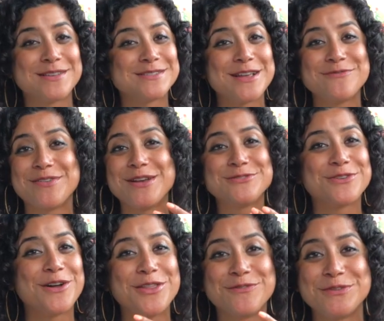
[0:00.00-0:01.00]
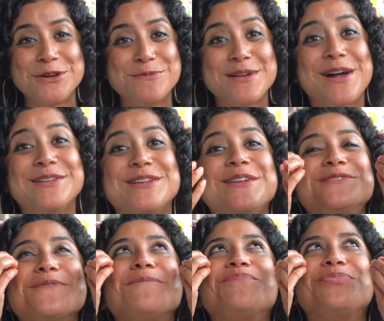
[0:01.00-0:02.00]
the same face for all the food because it's
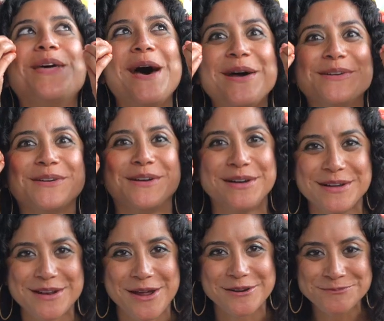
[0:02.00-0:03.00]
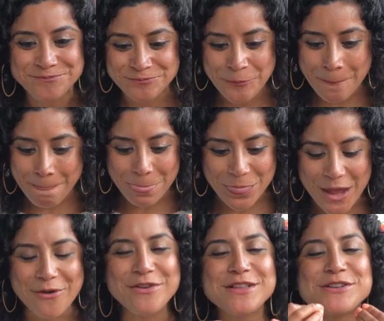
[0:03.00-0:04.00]
that good.
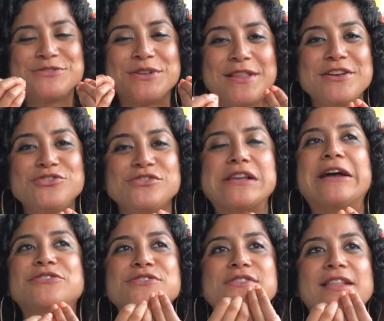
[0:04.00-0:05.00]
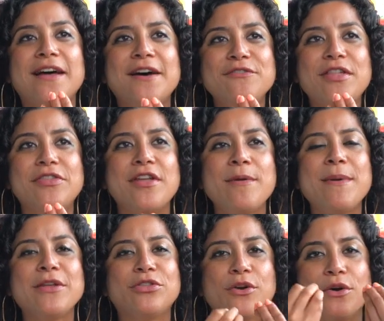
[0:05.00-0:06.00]
Everything is delicious. I just love that they
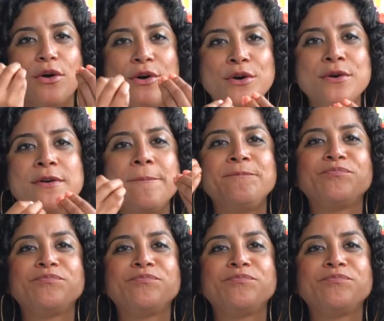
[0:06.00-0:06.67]
make their own